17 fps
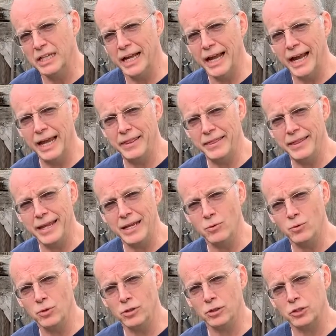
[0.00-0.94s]
and they
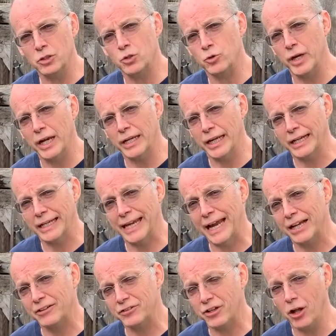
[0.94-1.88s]
will create a
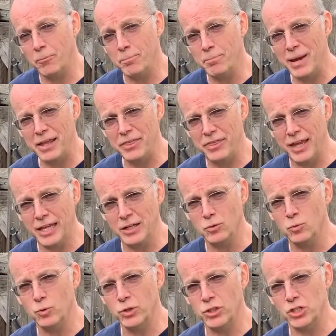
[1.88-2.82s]
gas called methane,
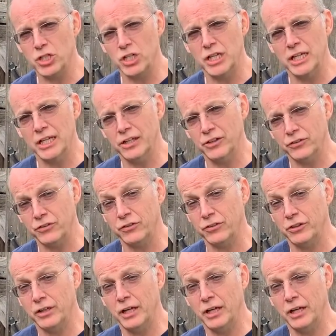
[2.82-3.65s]
which is